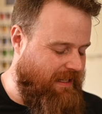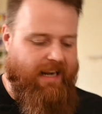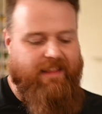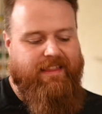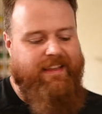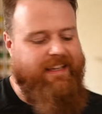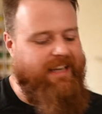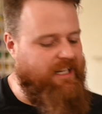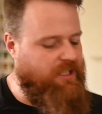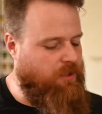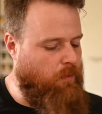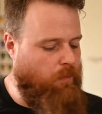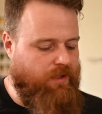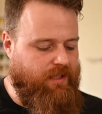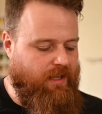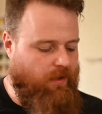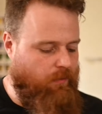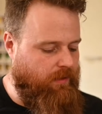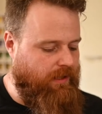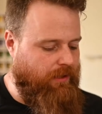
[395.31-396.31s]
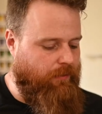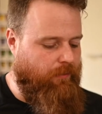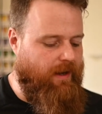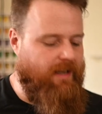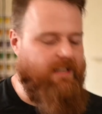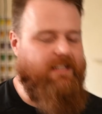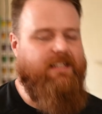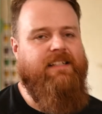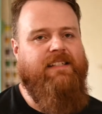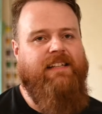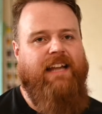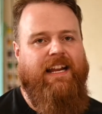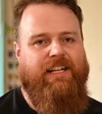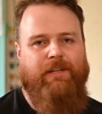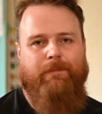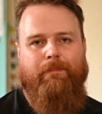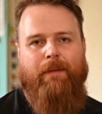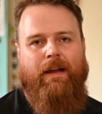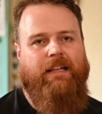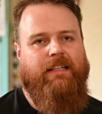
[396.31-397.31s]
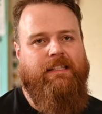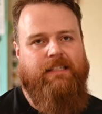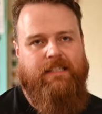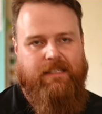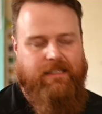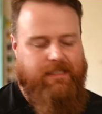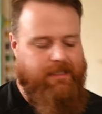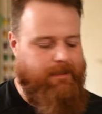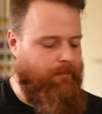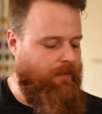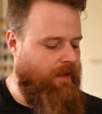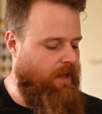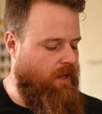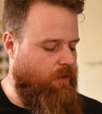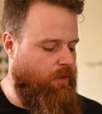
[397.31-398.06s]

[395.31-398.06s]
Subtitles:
And I think it actually worked out really great because it actually balances it.